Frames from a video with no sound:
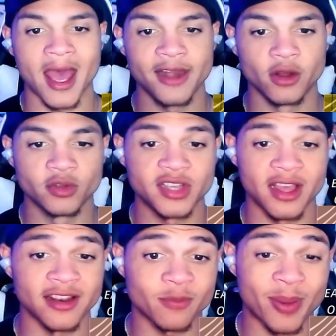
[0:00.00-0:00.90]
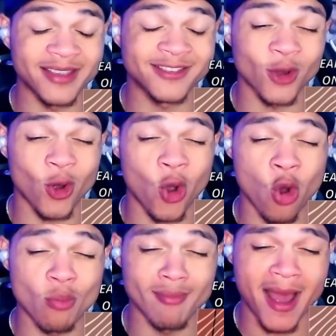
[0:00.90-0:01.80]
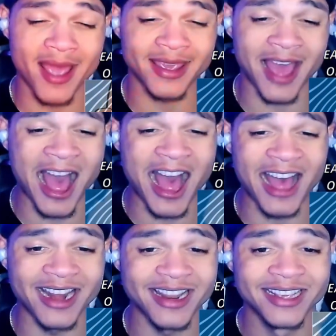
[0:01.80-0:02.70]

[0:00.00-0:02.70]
I know Tien is pissed though. Oh my god.